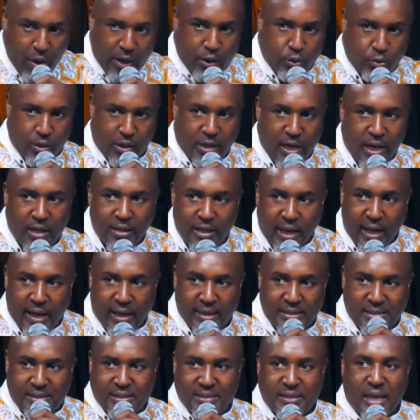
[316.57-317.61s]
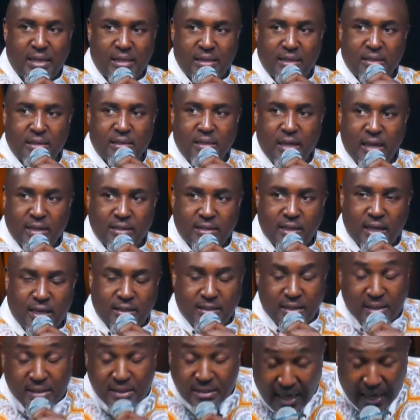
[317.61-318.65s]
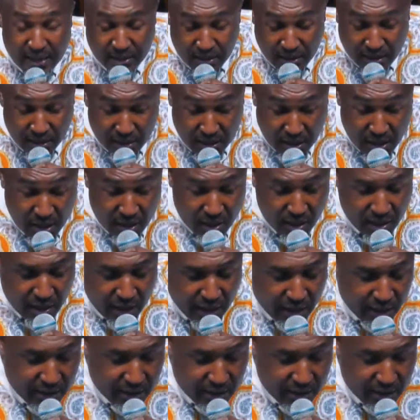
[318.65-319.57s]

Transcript: together as a son in